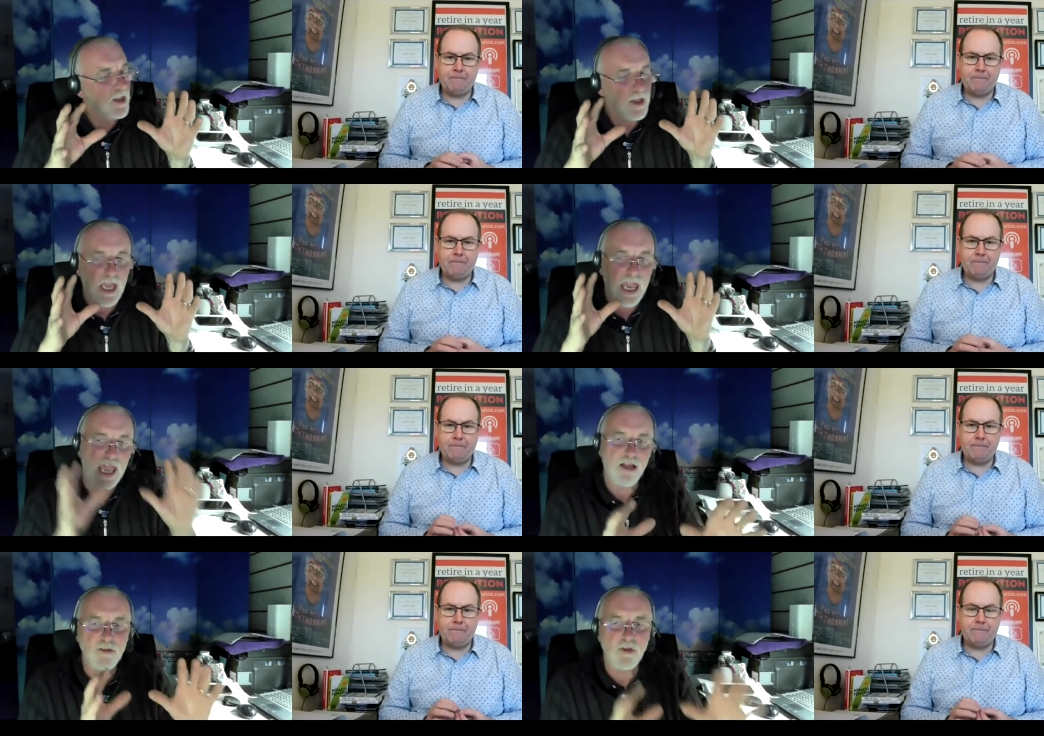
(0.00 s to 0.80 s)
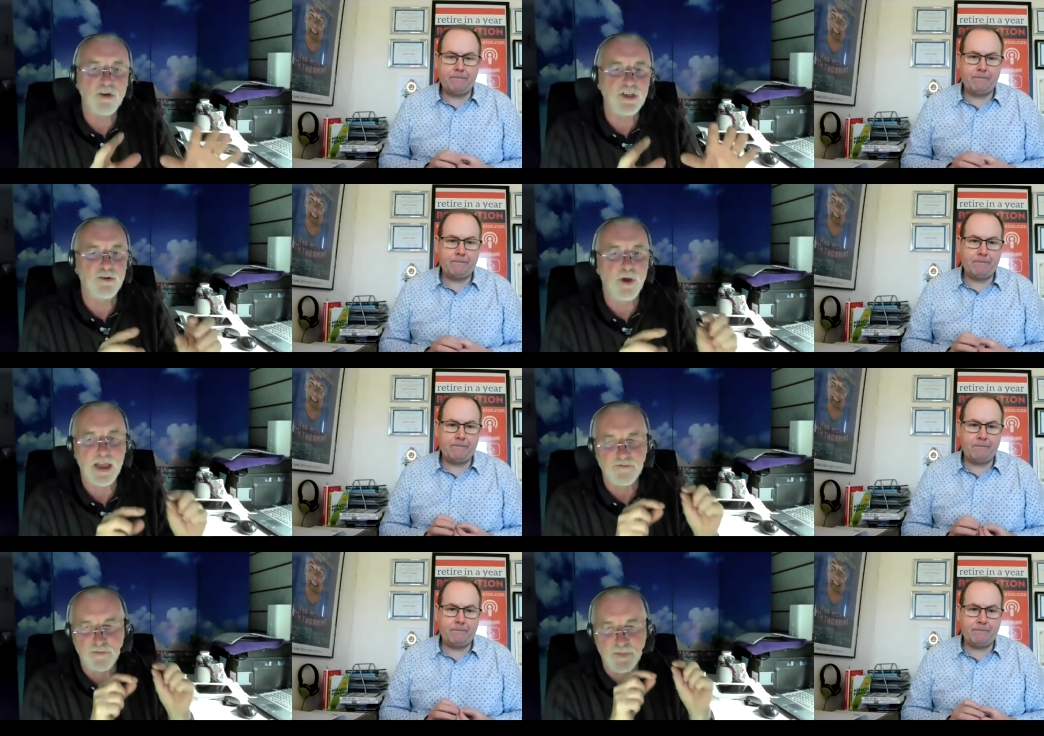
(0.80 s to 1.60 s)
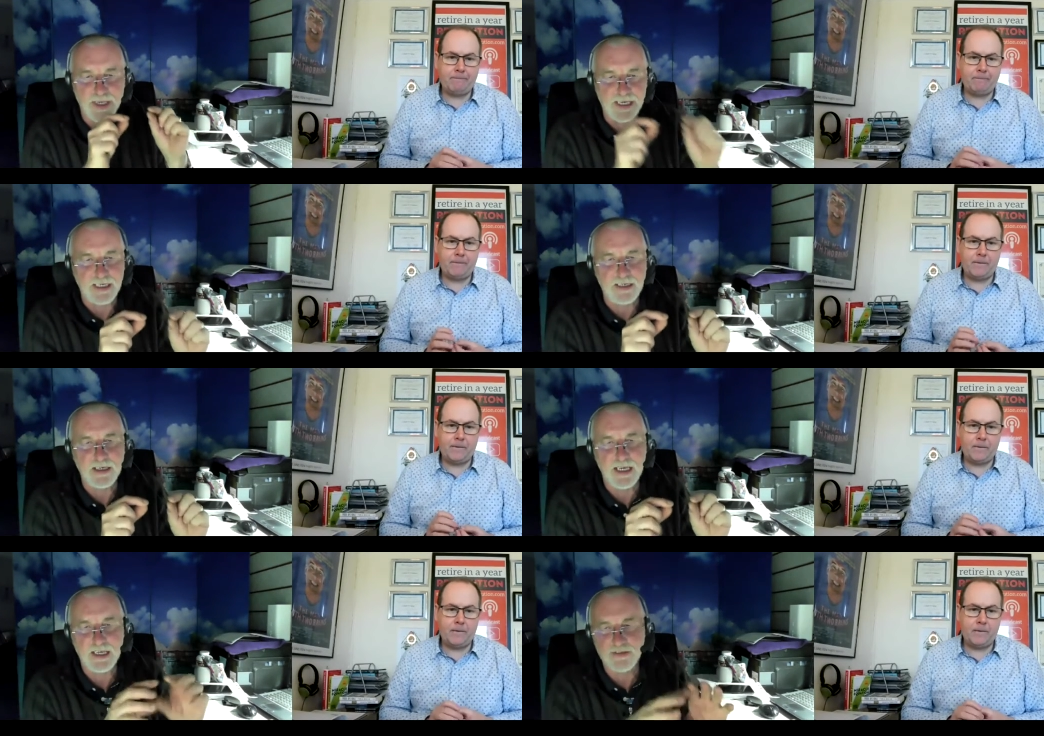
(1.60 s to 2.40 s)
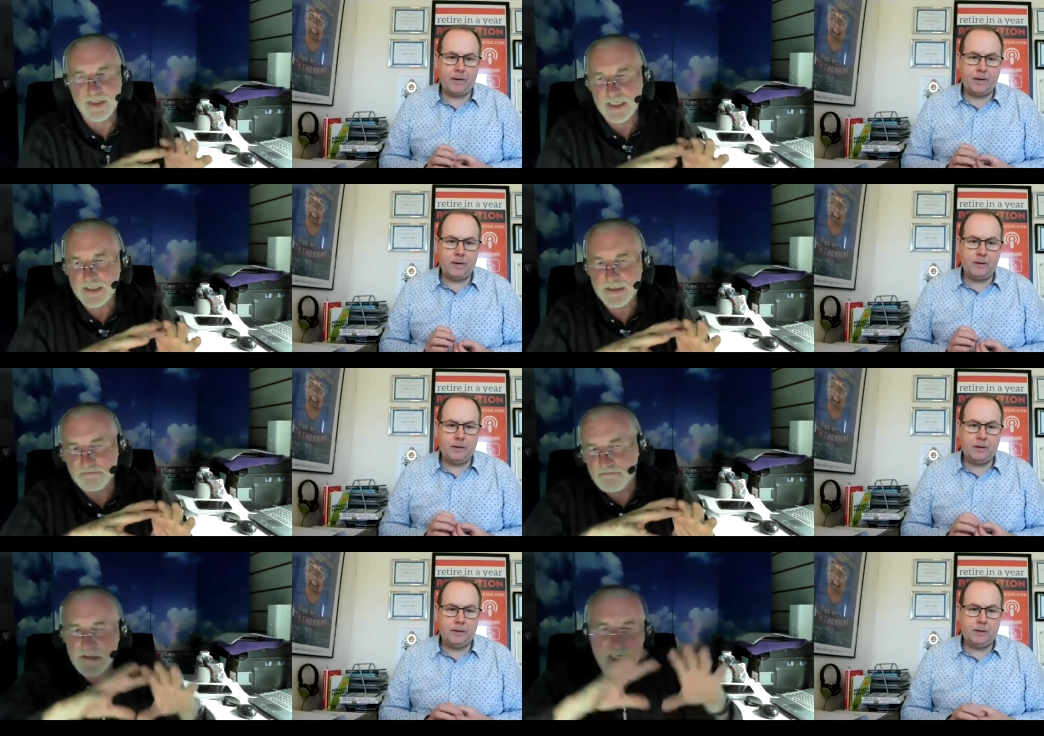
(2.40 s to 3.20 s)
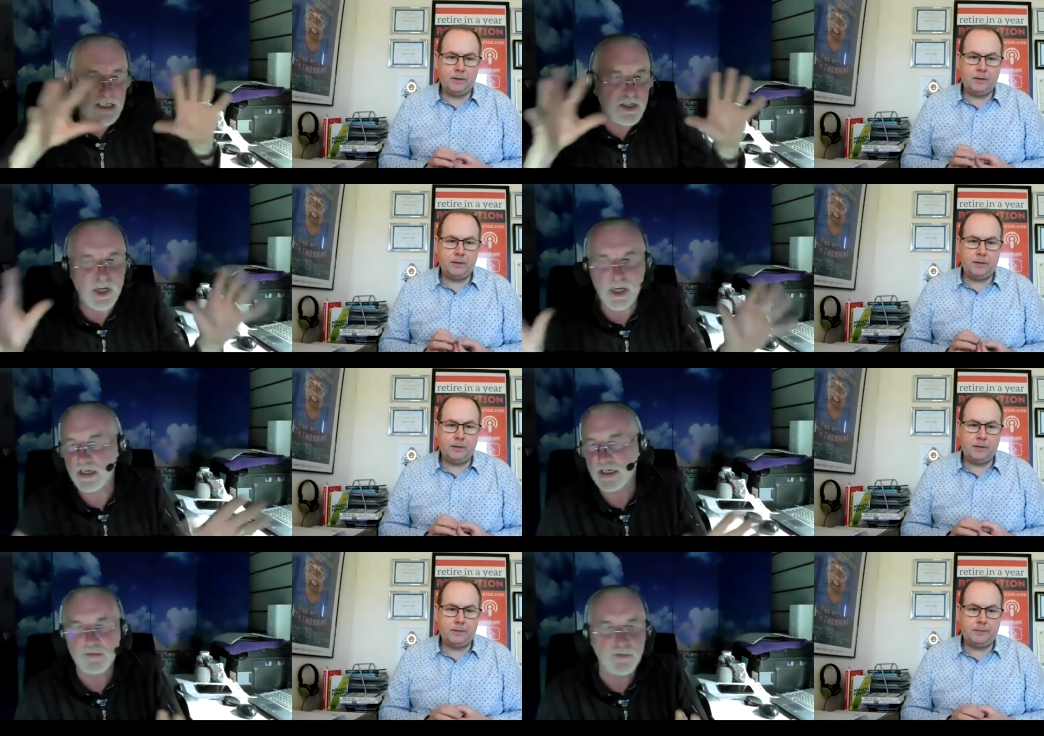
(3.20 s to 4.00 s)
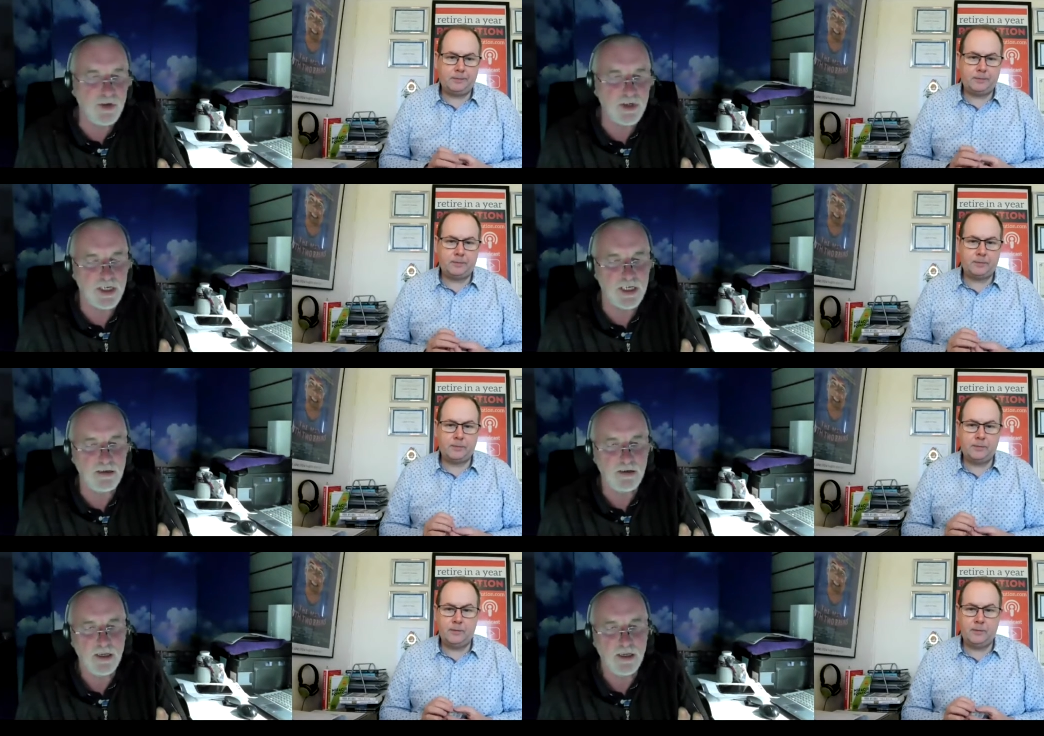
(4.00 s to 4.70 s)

Speaker 1: how long you have been in this ninja community